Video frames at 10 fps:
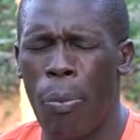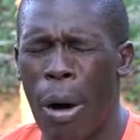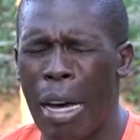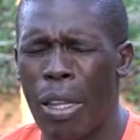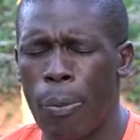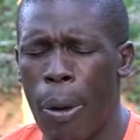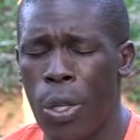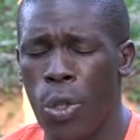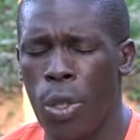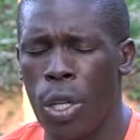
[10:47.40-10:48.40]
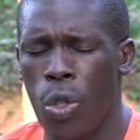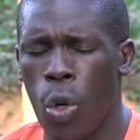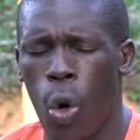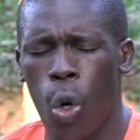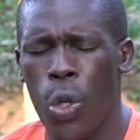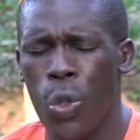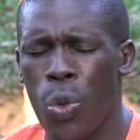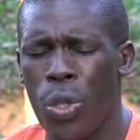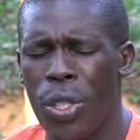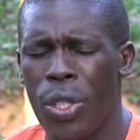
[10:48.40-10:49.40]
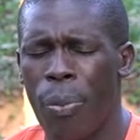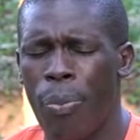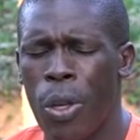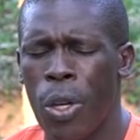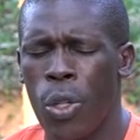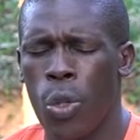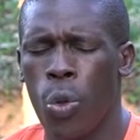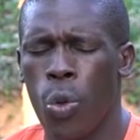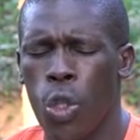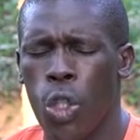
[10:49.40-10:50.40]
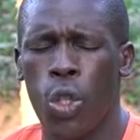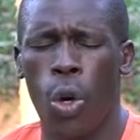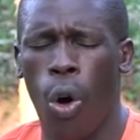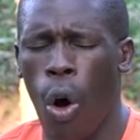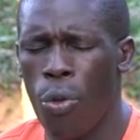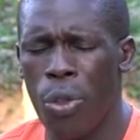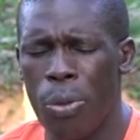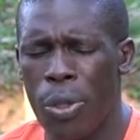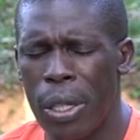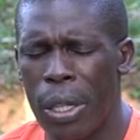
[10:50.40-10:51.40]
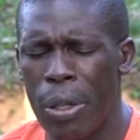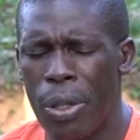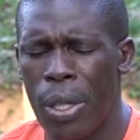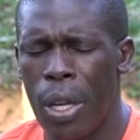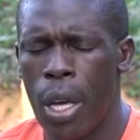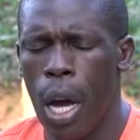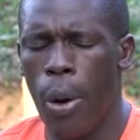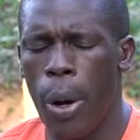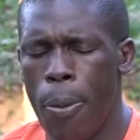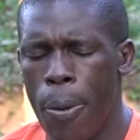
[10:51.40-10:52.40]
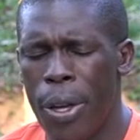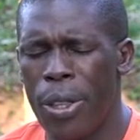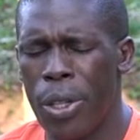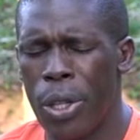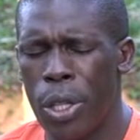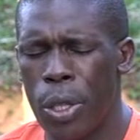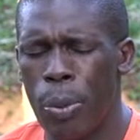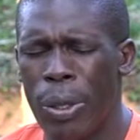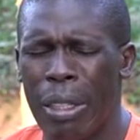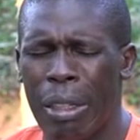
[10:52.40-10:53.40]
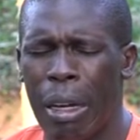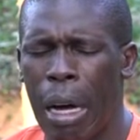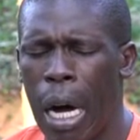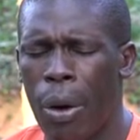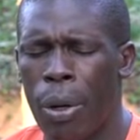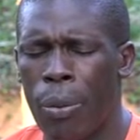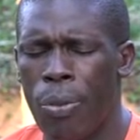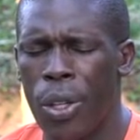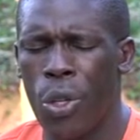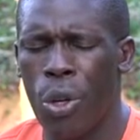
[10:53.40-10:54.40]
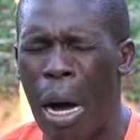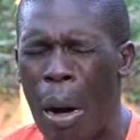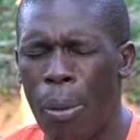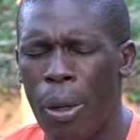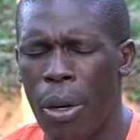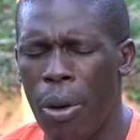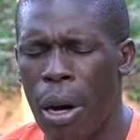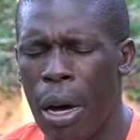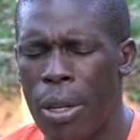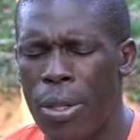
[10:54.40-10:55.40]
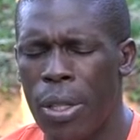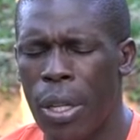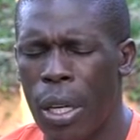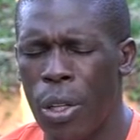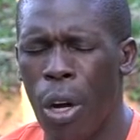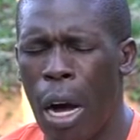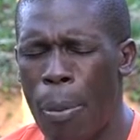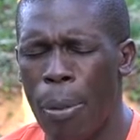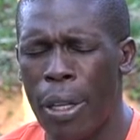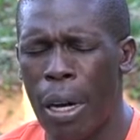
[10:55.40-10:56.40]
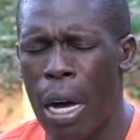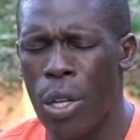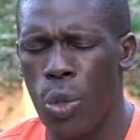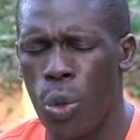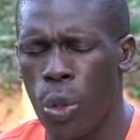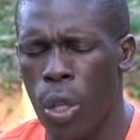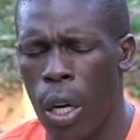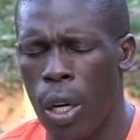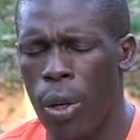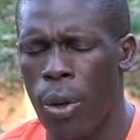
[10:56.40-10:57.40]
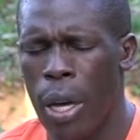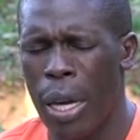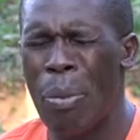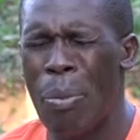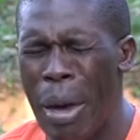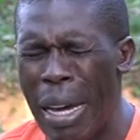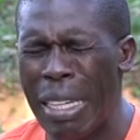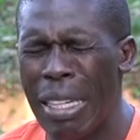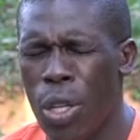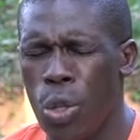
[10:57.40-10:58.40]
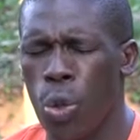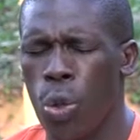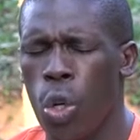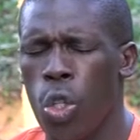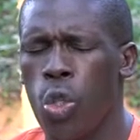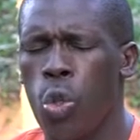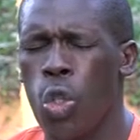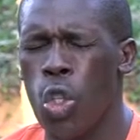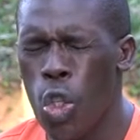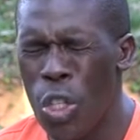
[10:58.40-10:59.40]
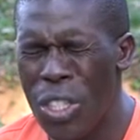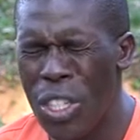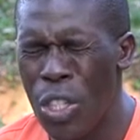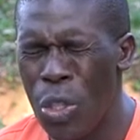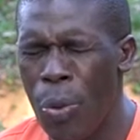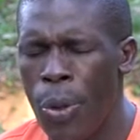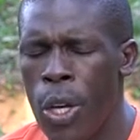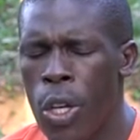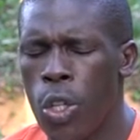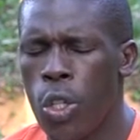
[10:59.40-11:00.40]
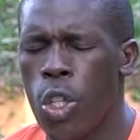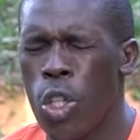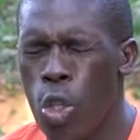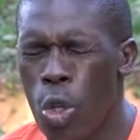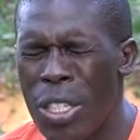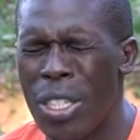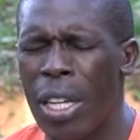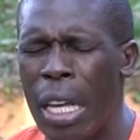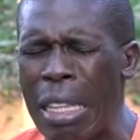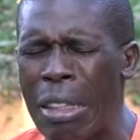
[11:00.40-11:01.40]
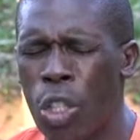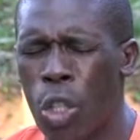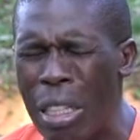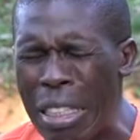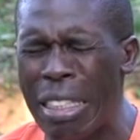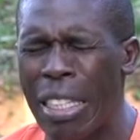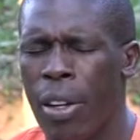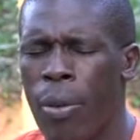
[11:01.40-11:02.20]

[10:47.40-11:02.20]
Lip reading: other person has always wanted to show off themselves. How I pray that this particular hour, that you're humbling our hearts and you're humbling us, oh God, and making us, oh God, to trust in you, to trust in your leading